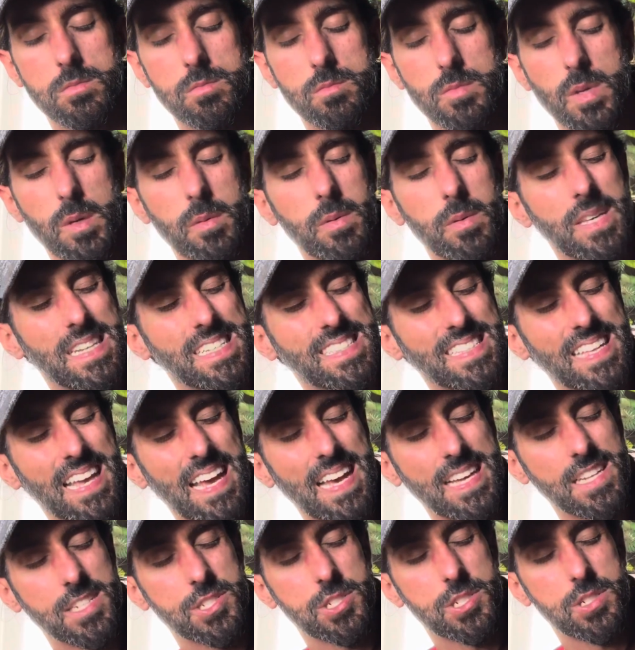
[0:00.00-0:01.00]
maybe
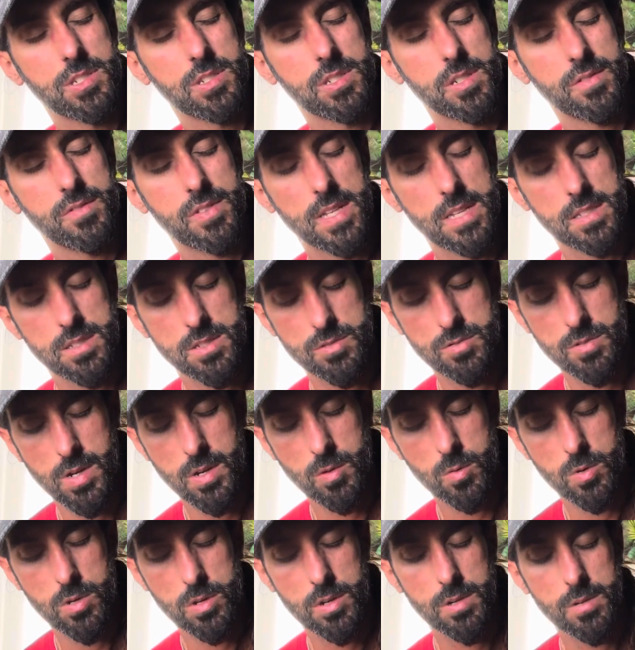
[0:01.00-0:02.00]
attach, if that's the right
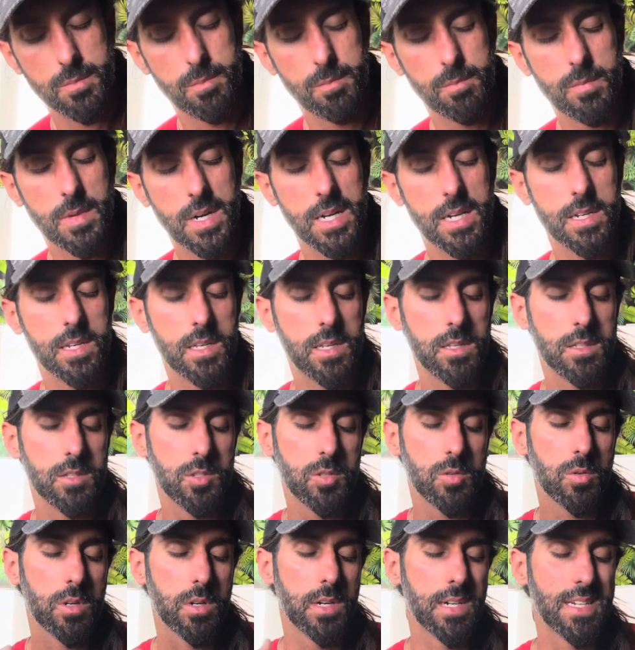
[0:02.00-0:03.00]
word, money
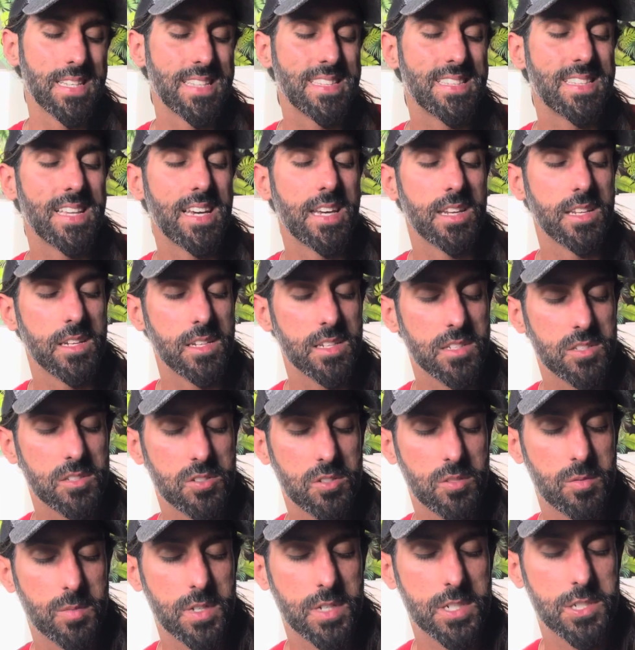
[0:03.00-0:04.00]
to our identity
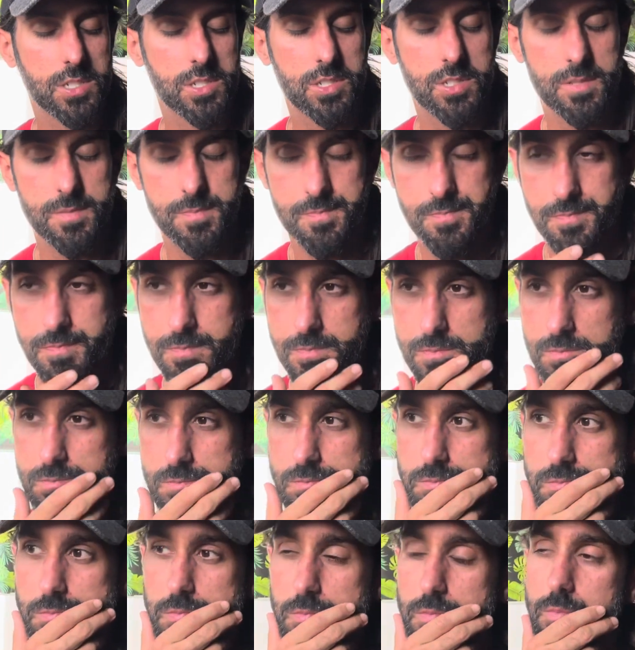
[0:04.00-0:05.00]
so much.
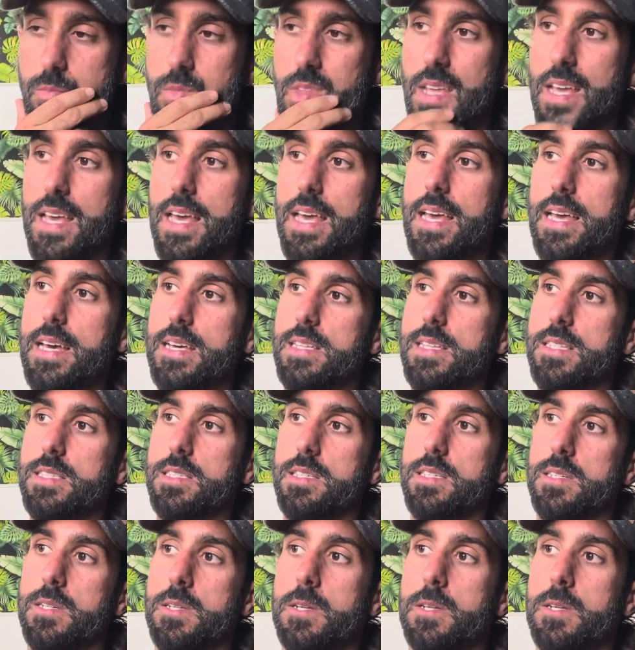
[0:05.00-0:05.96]
And